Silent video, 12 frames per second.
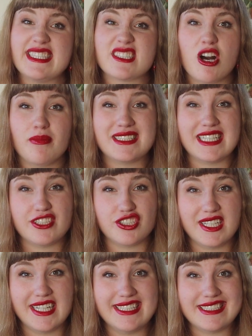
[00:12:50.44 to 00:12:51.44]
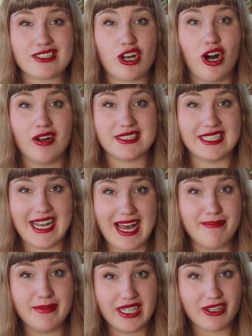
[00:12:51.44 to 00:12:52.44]
This compensation is called
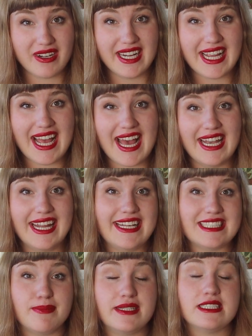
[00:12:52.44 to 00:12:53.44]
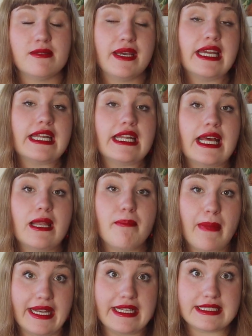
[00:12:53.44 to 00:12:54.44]
net metering, and it's been debated
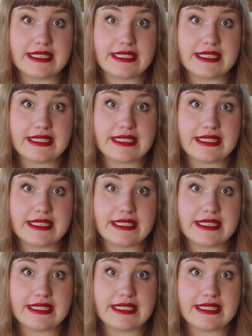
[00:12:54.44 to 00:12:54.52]
in many